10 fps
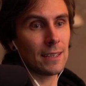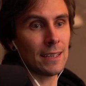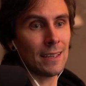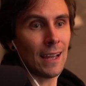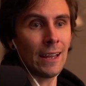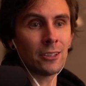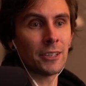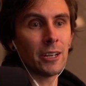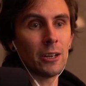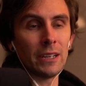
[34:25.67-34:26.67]
I don't
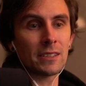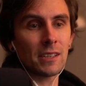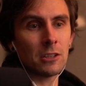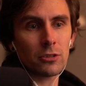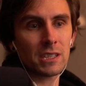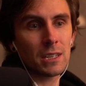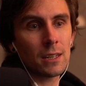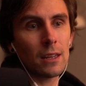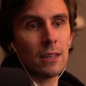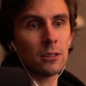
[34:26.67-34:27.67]
know. It's
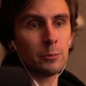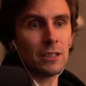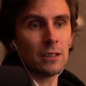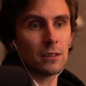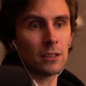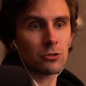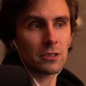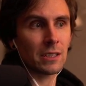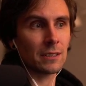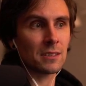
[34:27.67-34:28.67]
interesting. It'll be
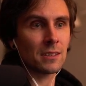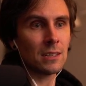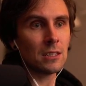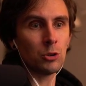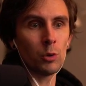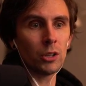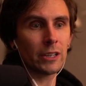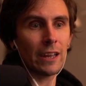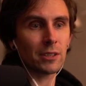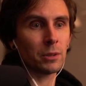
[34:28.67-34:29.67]
interesting to see. You only
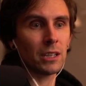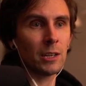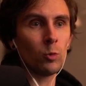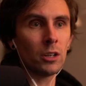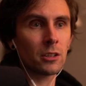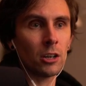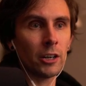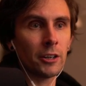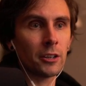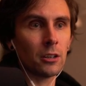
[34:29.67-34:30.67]
have to play 1
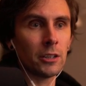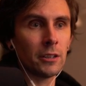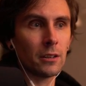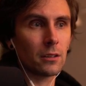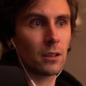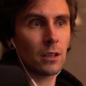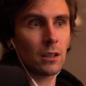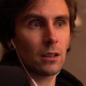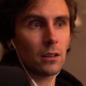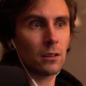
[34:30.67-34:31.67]
card on,
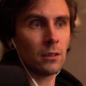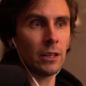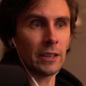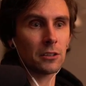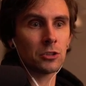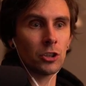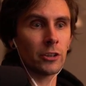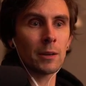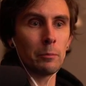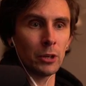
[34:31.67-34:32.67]
like,
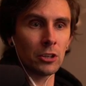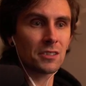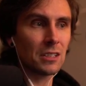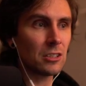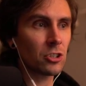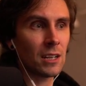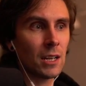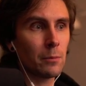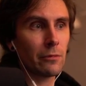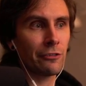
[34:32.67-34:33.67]
during burst each
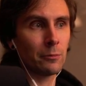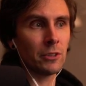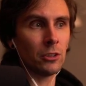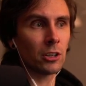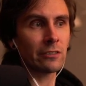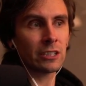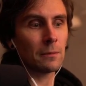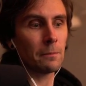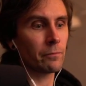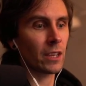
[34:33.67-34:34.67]
time from the look of it
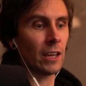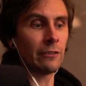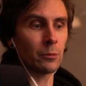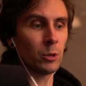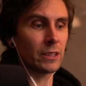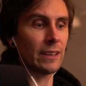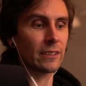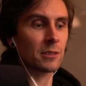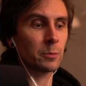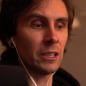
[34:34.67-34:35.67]
and from what they
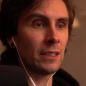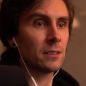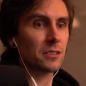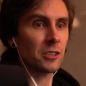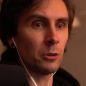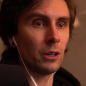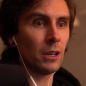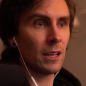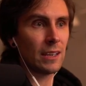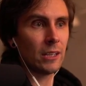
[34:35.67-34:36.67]
explained. So
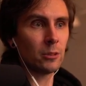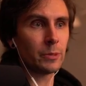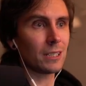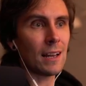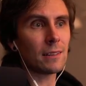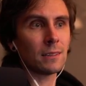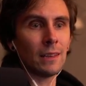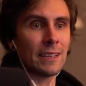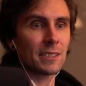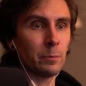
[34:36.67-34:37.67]
it'll be a lot
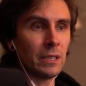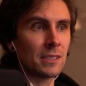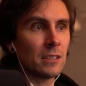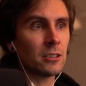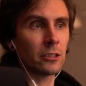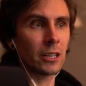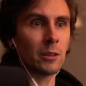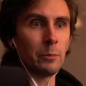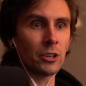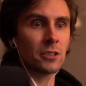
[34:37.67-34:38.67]
less busy during the
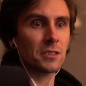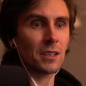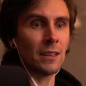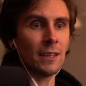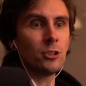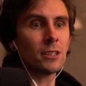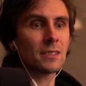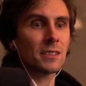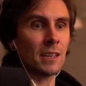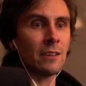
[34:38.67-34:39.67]
burst. And then you can
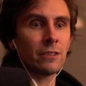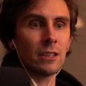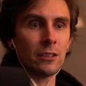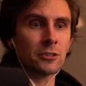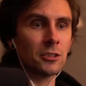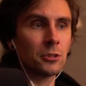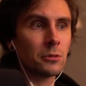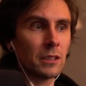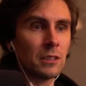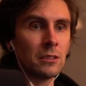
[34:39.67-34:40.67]
save the other 2 with the
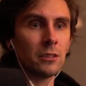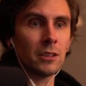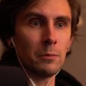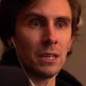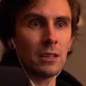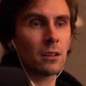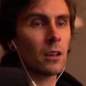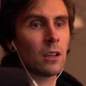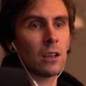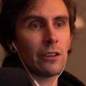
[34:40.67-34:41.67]
heal and the mit
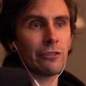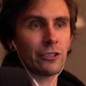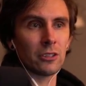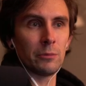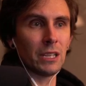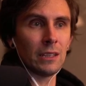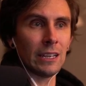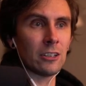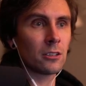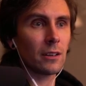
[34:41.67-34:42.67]
for a bit
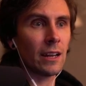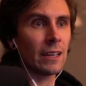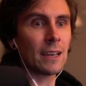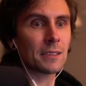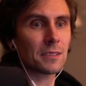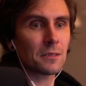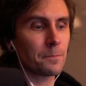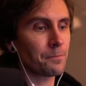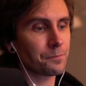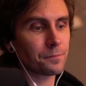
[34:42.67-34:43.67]
later, I guess.
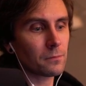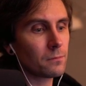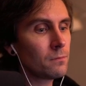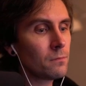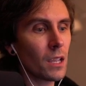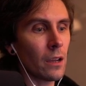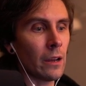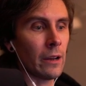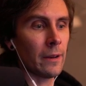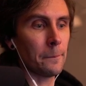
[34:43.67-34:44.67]

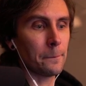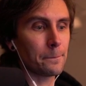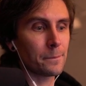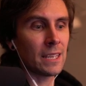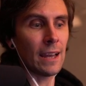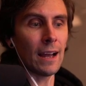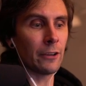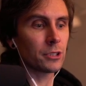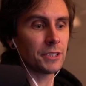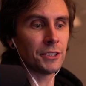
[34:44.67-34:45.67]
Yeah, I
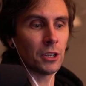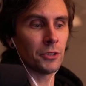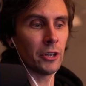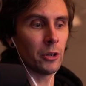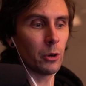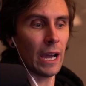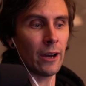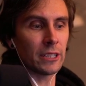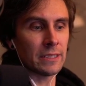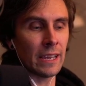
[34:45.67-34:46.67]
really don't know how
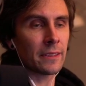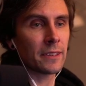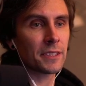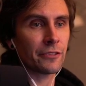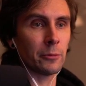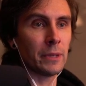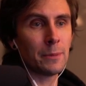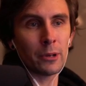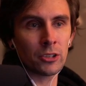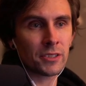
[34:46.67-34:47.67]
to take this for me
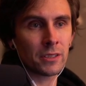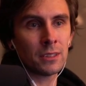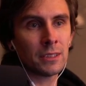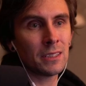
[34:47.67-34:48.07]
personally.